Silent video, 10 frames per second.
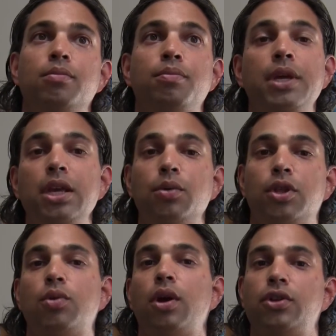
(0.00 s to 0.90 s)
being with
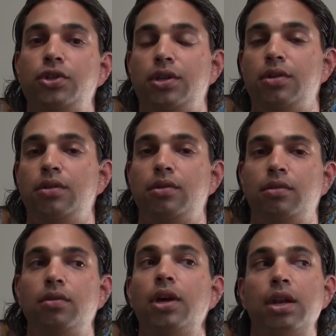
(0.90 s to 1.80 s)
a question,
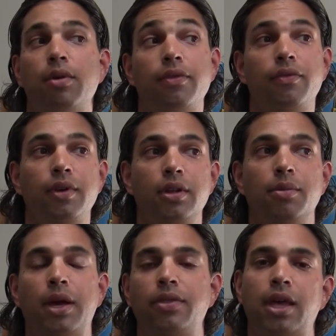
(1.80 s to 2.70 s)
how do I feel
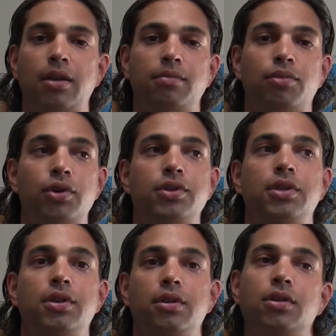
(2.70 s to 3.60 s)
about that
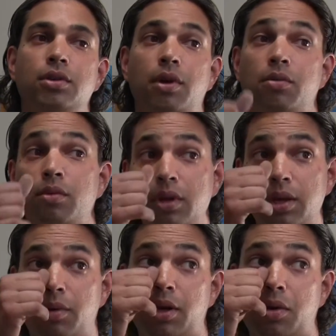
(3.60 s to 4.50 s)
person? Do I
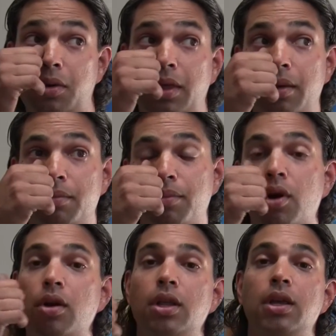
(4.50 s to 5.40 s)
really want to go to that
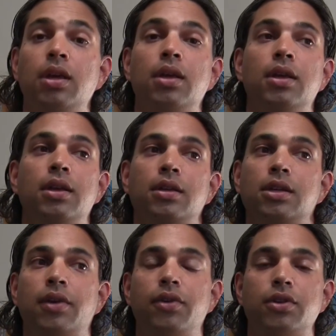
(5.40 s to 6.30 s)
party?
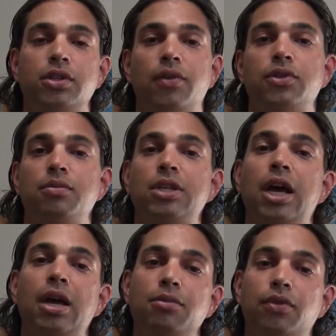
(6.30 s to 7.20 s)
Giving yourself some
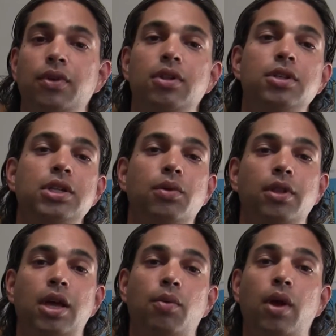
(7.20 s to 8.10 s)
time to feel into
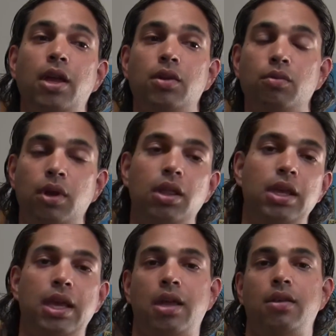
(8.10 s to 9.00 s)
it. That way you
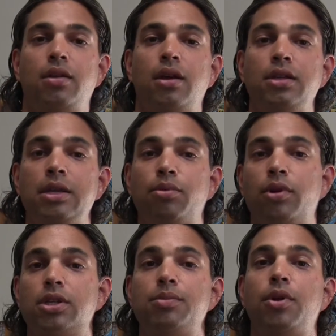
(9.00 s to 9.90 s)
really get a deeper
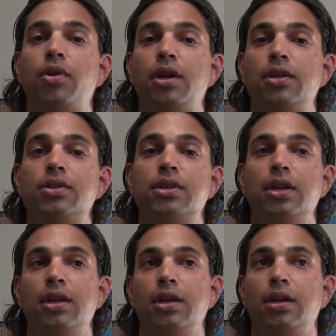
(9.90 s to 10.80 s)
experience.
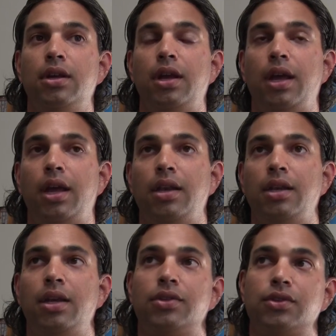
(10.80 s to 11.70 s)

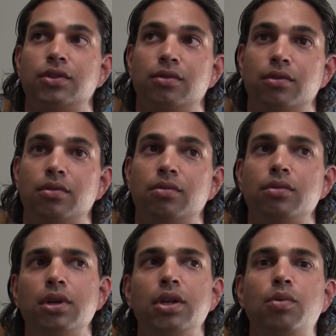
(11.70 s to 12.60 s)
And it's
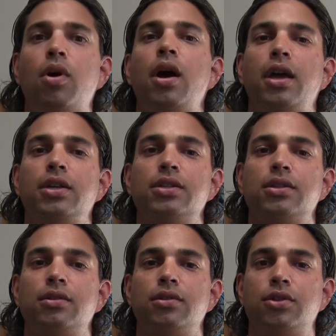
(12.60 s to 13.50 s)
really
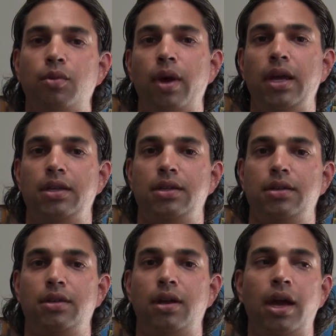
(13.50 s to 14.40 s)
wise to wait.
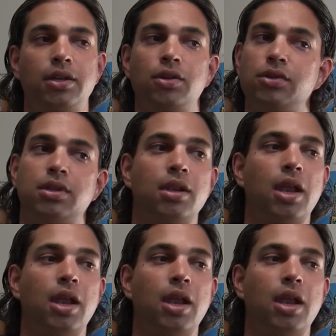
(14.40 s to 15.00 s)
I used to